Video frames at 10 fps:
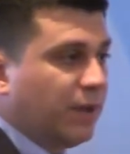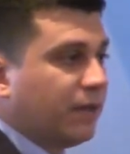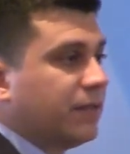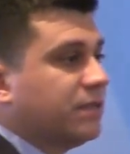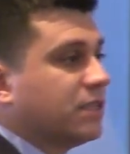
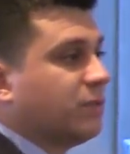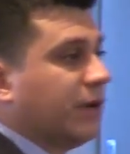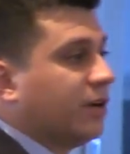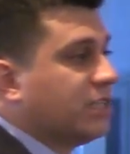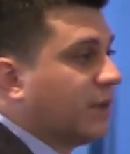about these
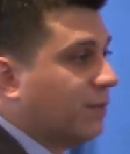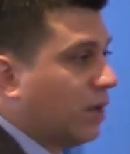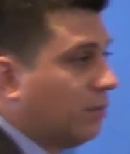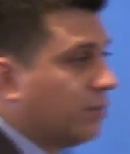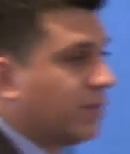disparities by
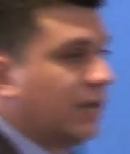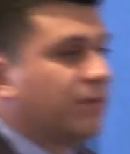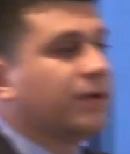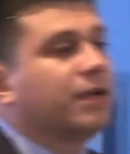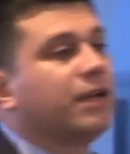problem
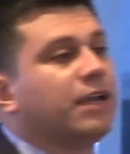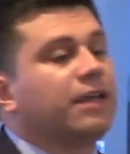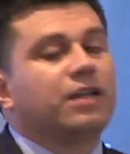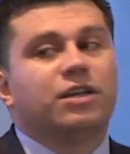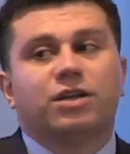type,
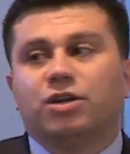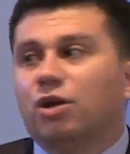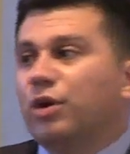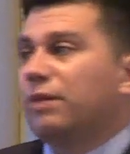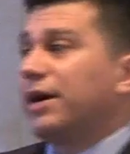
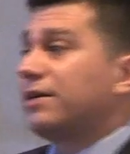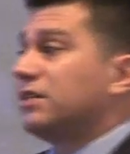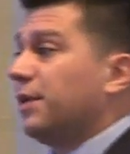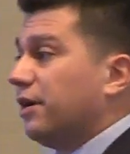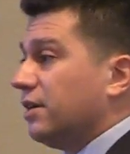knowing about
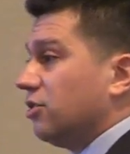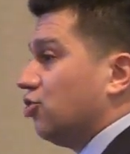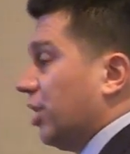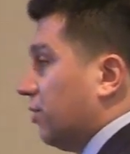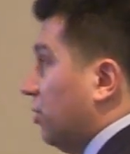disparities in
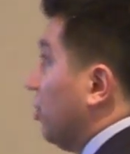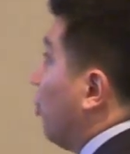general,